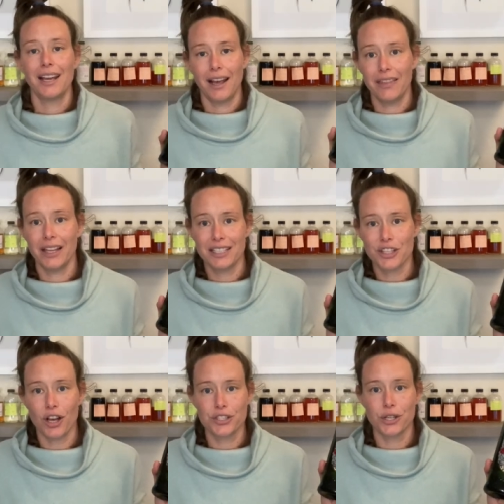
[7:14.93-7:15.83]
And then it's
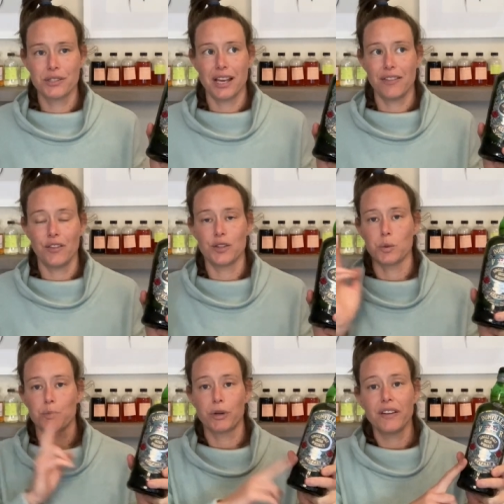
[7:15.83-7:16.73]
also said that this
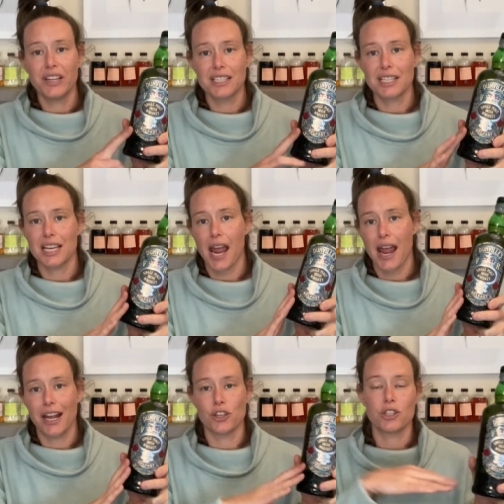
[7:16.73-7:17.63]
was previously
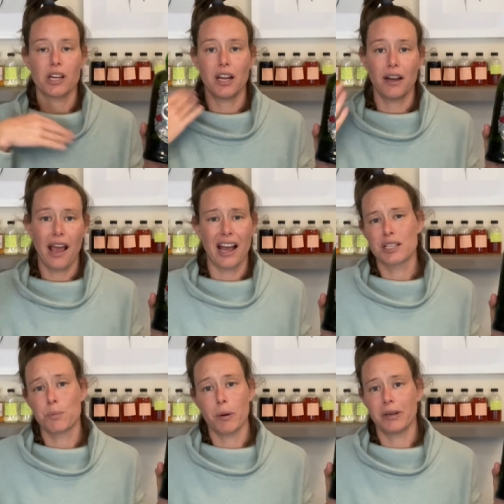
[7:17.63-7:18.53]
aged in
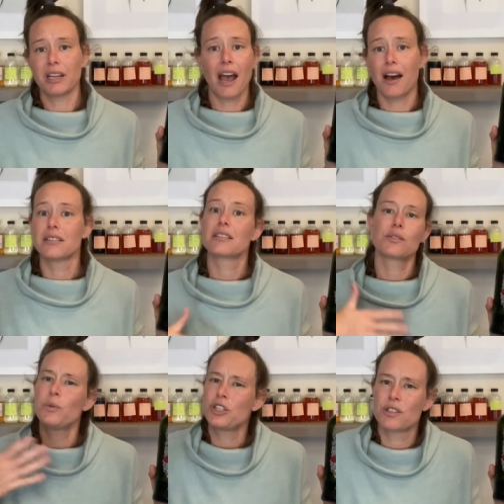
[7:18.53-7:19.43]
ex-bourbon
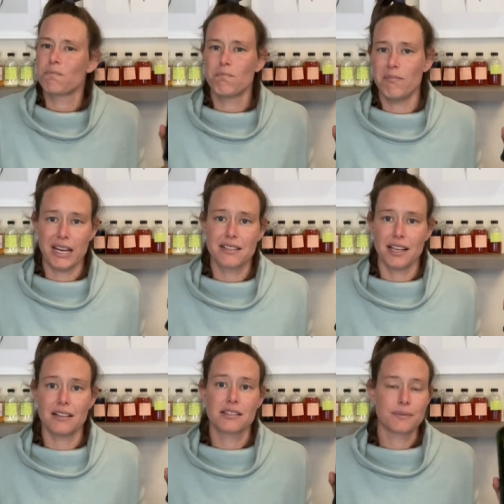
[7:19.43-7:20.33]
casks, which makes
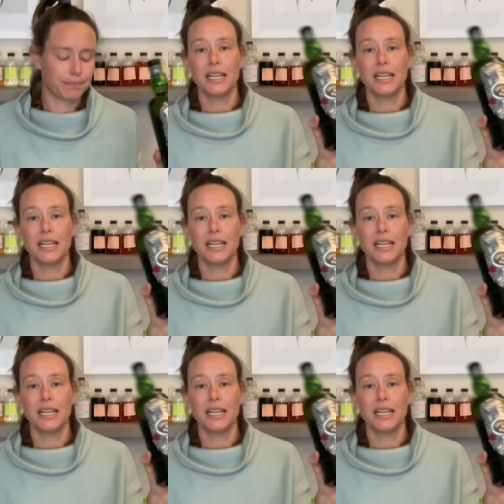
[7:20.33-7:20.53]
sense.